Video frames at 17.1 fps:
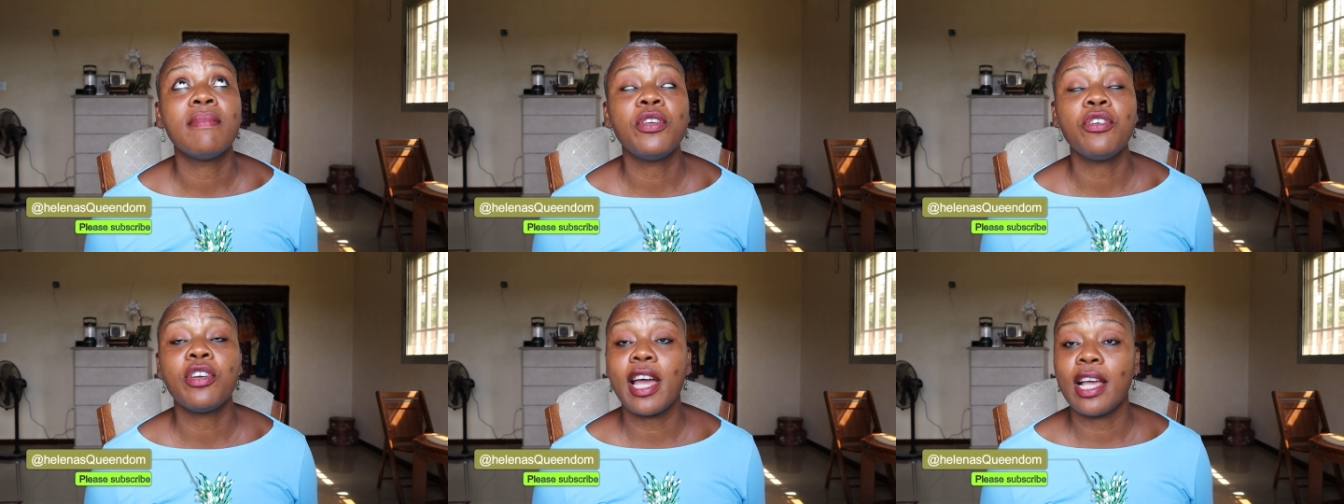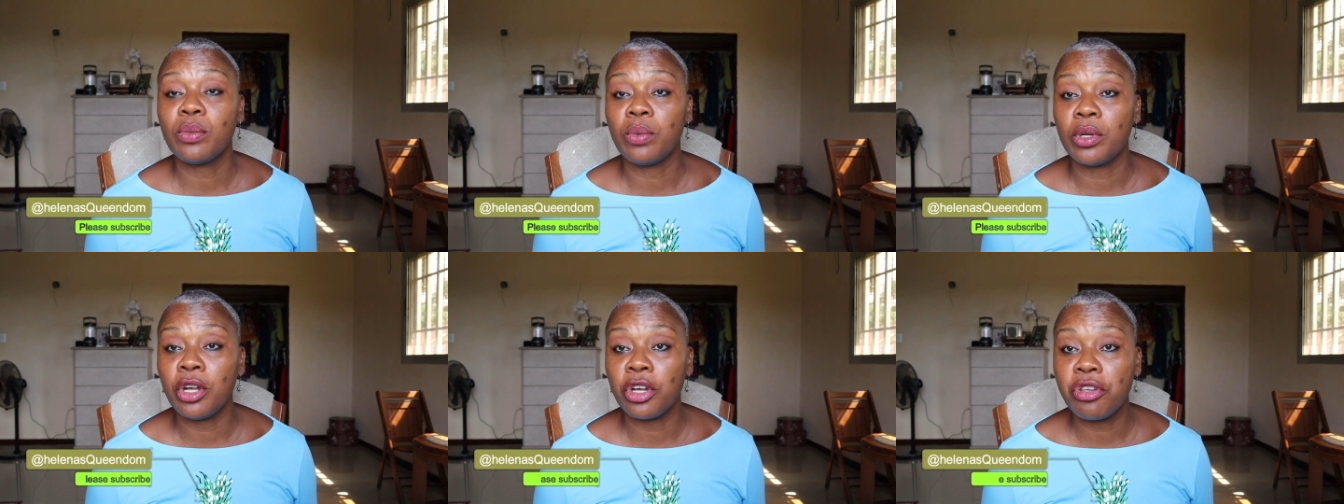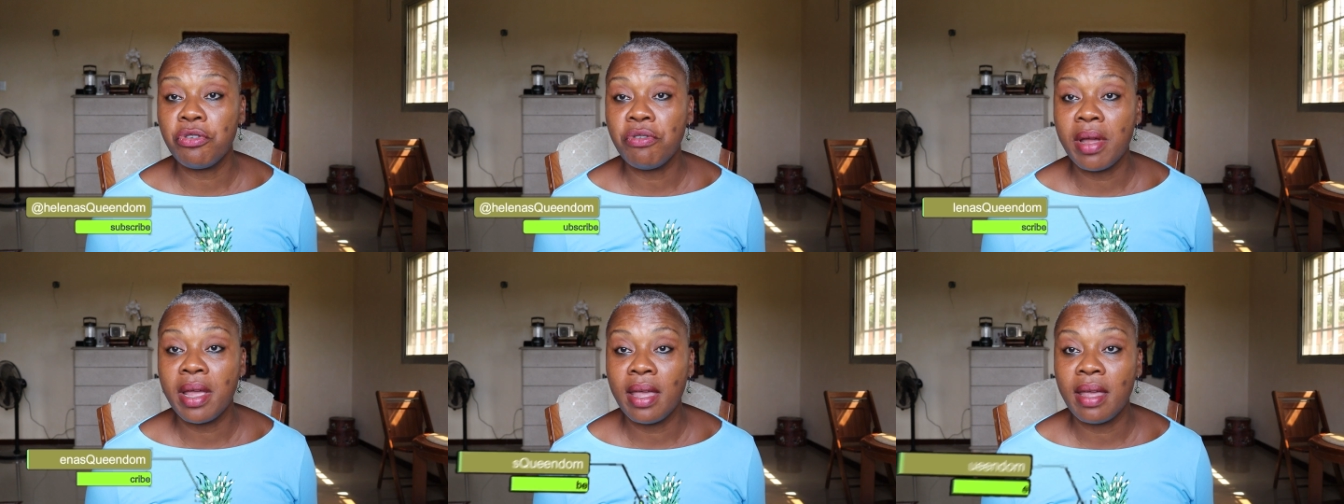You guys want a
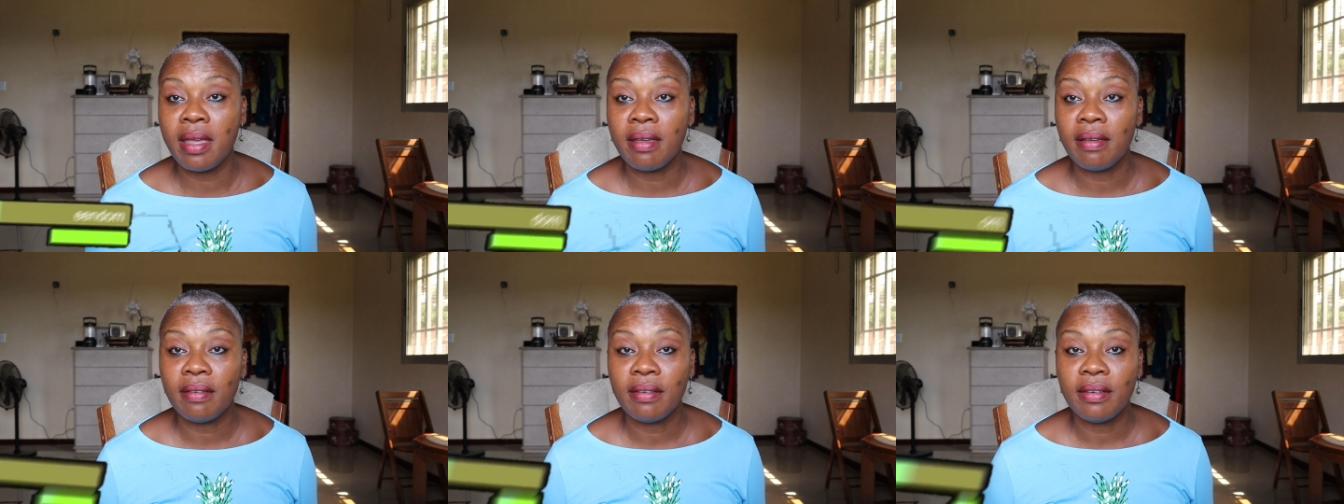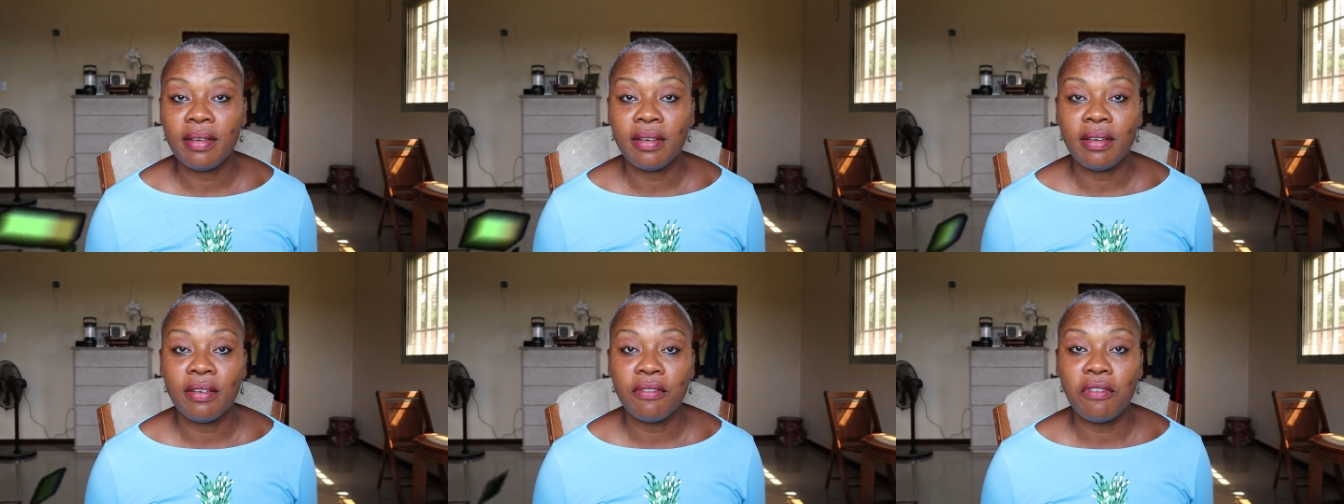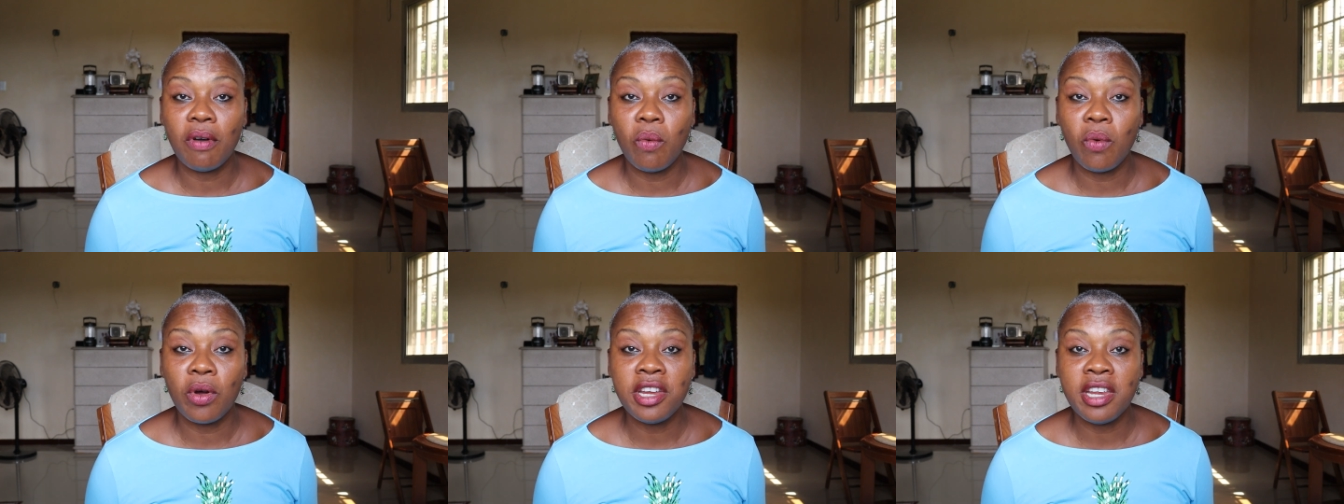Q&A
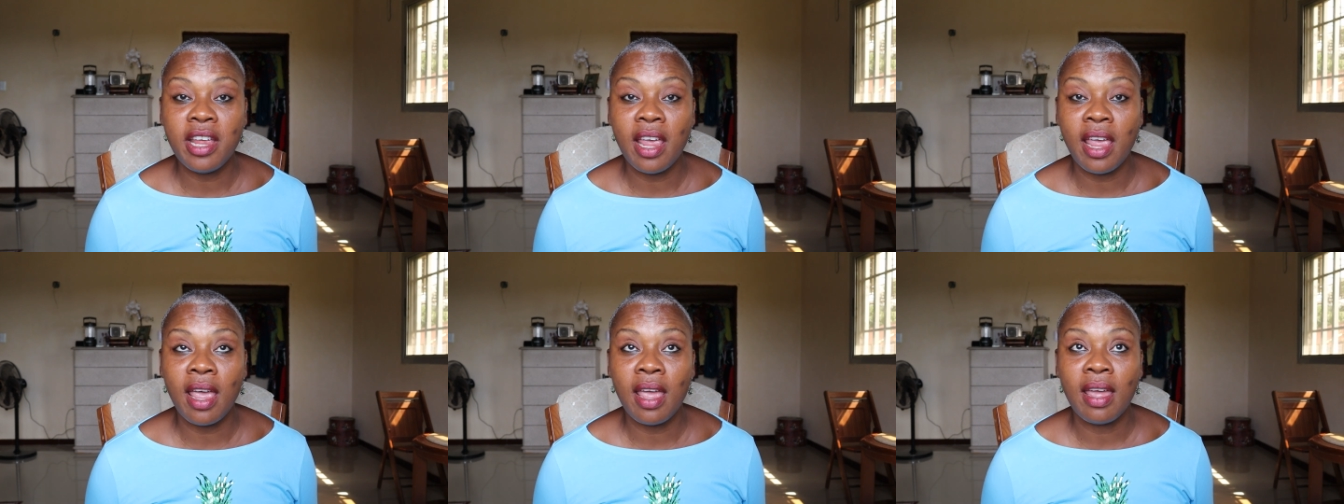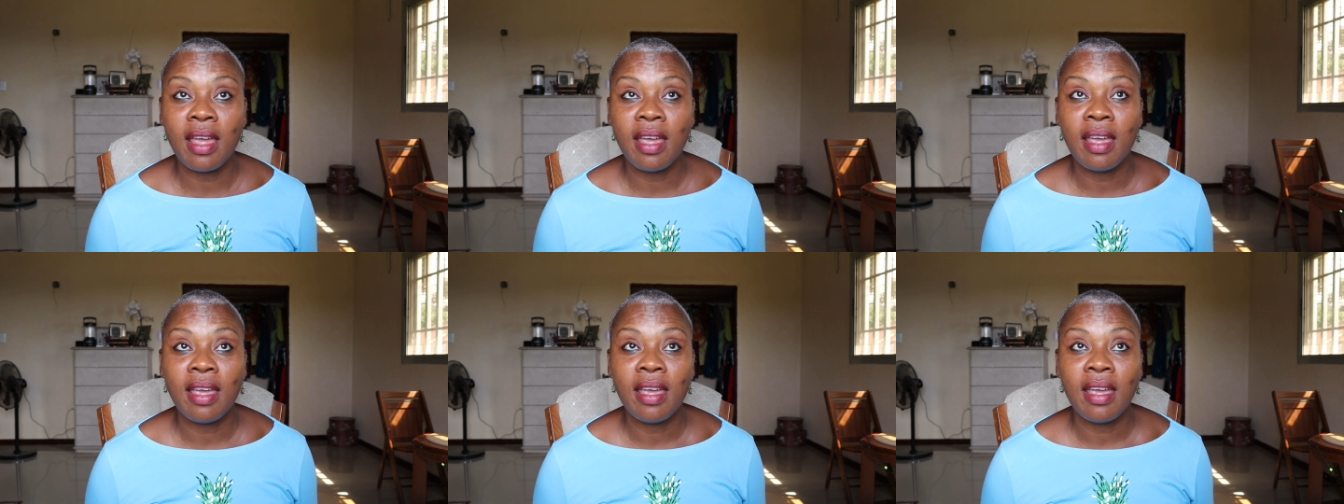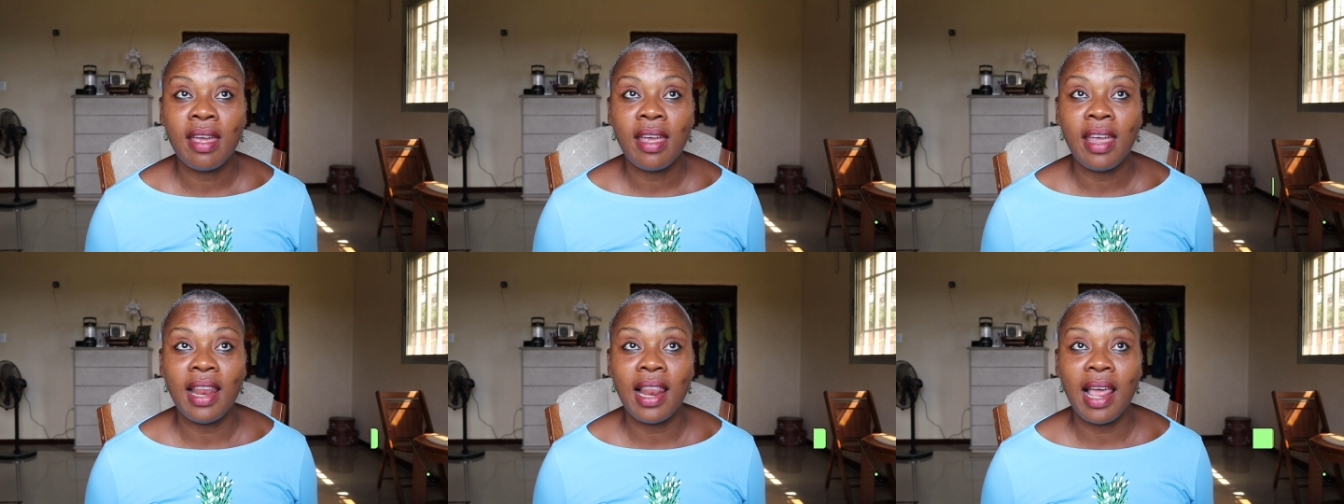for one year
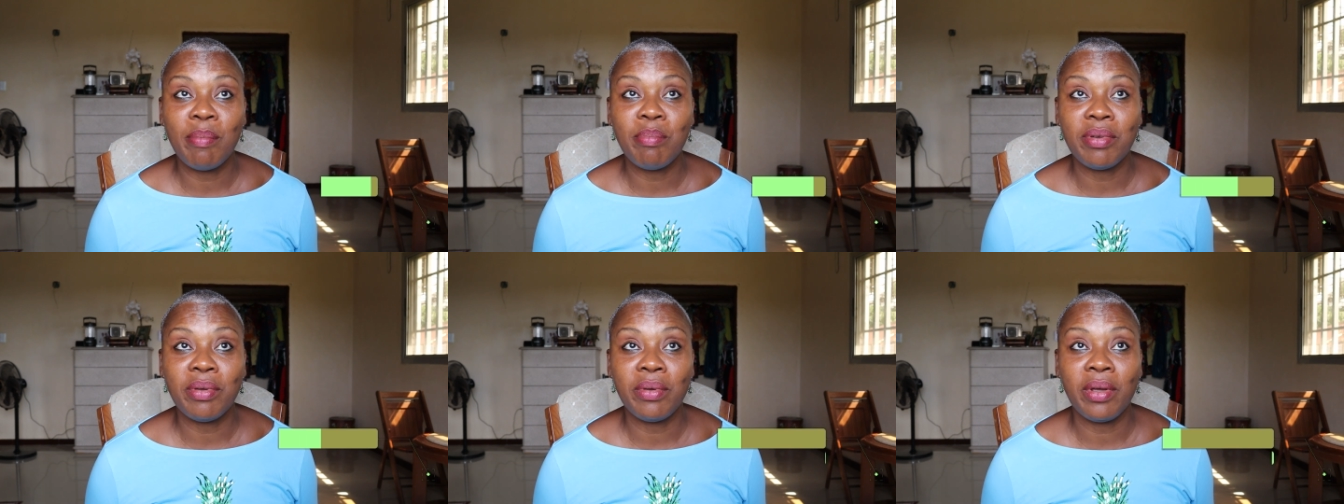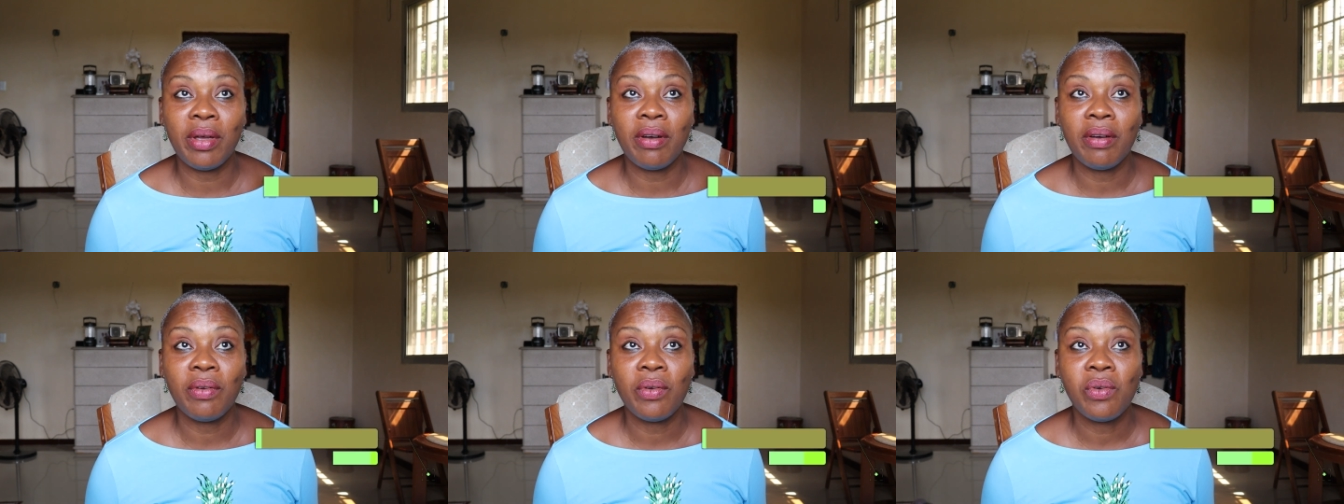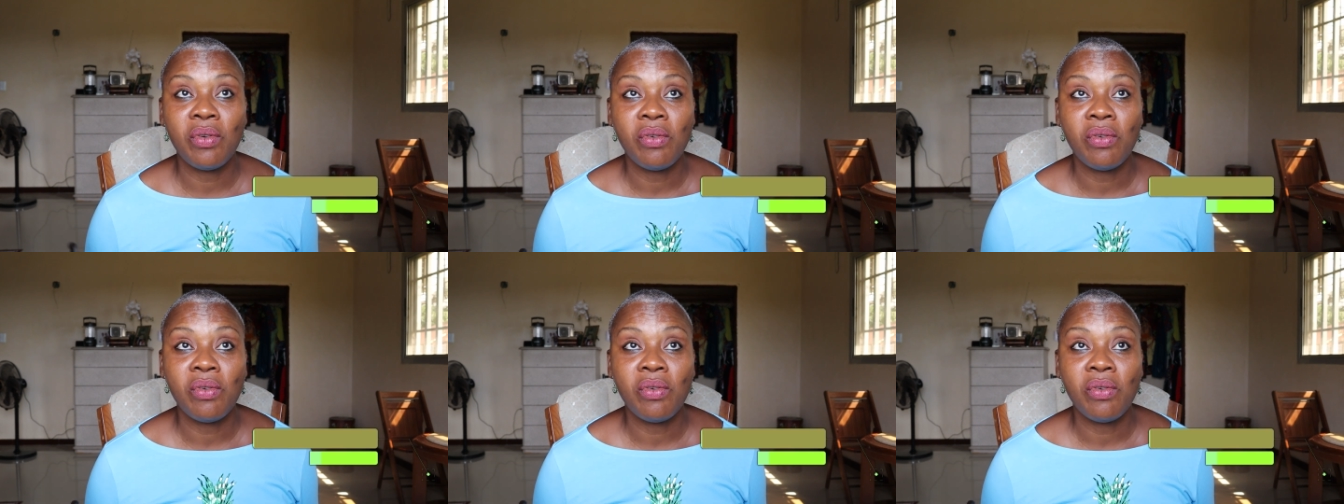in period?